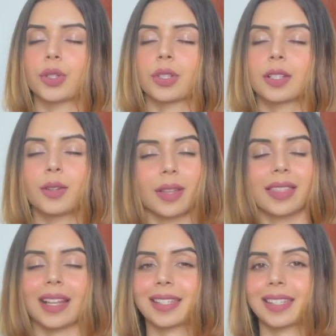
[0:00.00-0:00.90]
Look at that
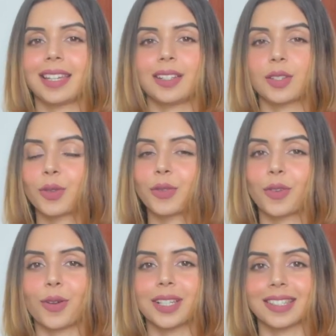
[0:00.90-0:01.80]
skin, so
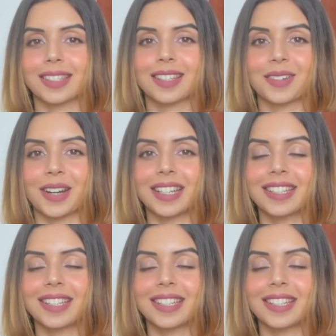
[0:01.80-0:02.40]
flawless, right?